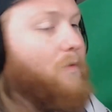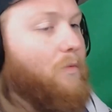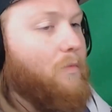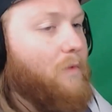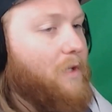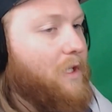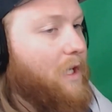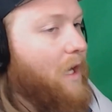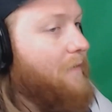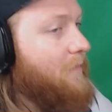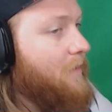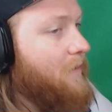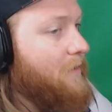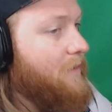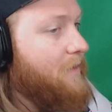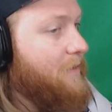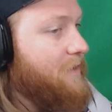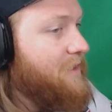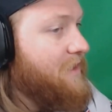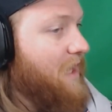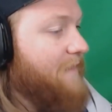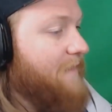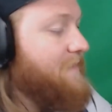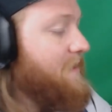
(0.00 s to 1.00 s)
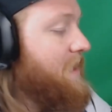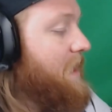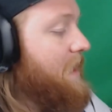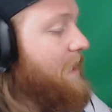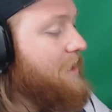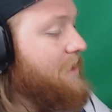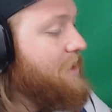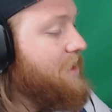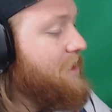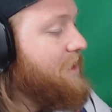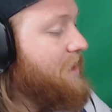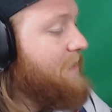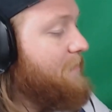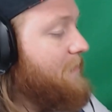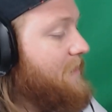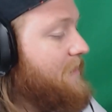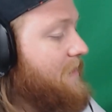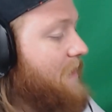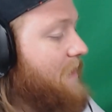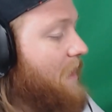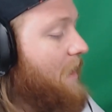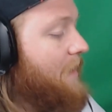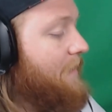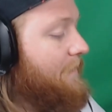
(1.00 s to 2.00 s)
whenever stuff's getting shipped and
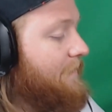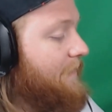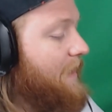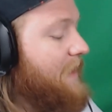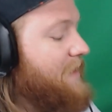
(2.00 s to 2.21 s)
stuff.